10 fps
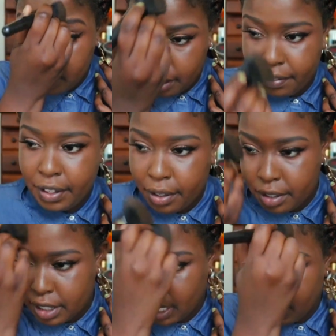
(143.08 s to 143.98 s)
the
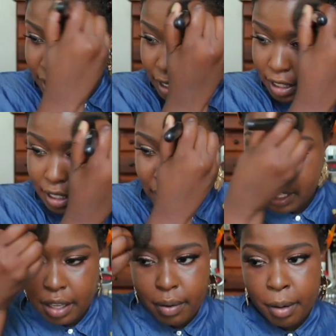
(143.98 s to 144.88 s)
videos that I did see,
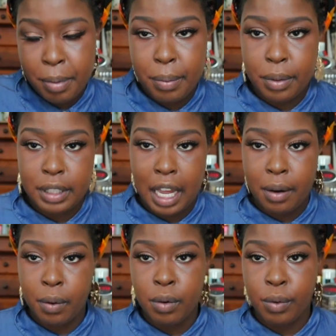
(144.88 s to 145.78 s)
there were people that
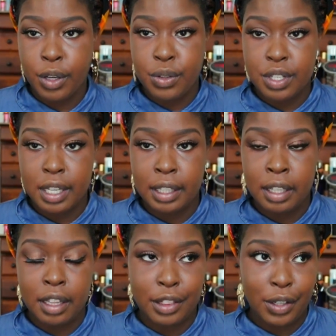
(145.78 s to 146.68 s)
were using
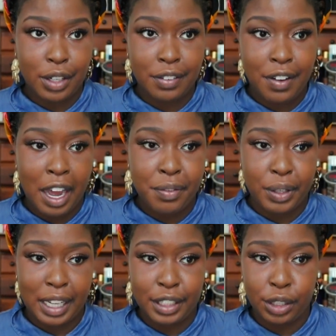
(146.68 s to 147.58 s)
the 35 or
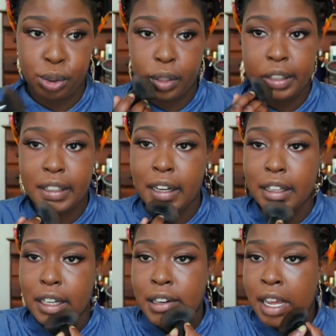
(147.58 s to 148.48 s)
like the 30
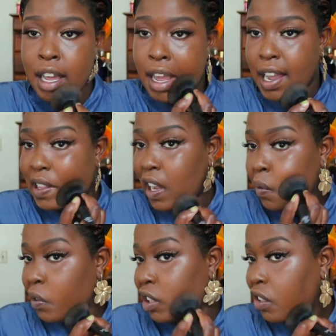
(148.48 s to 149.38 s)
color and
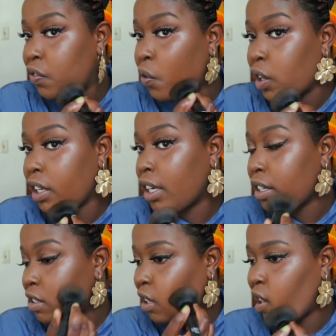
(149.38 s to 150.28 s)
not really the 40
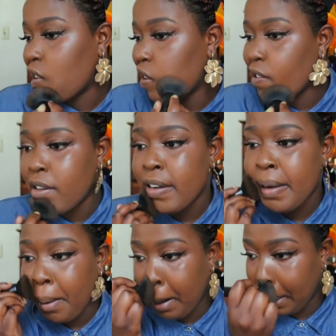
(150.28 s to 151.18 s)
because they
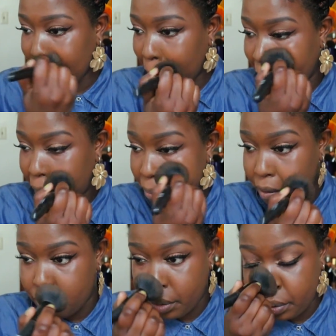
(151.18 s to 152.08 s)
thought it would
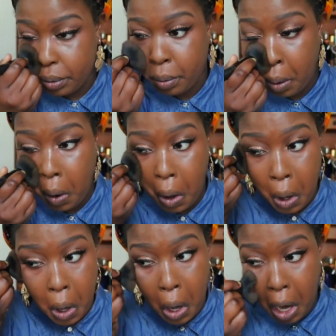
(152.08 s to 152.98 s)
be too
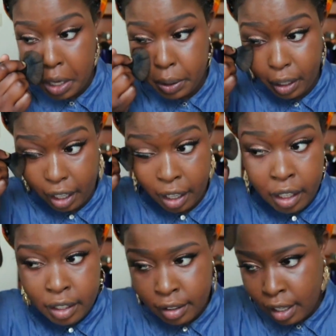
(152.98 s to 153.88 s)
dark.
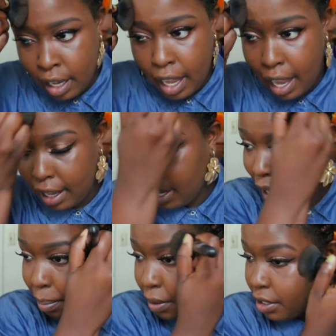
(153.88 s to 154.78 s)
And
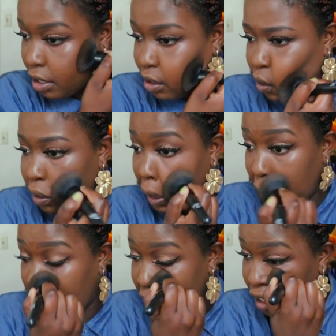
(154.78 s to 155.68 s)
I personally don't
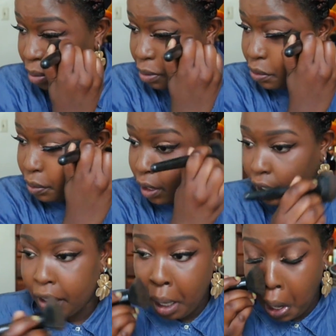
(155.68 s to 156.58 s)
think it's going to be too dark.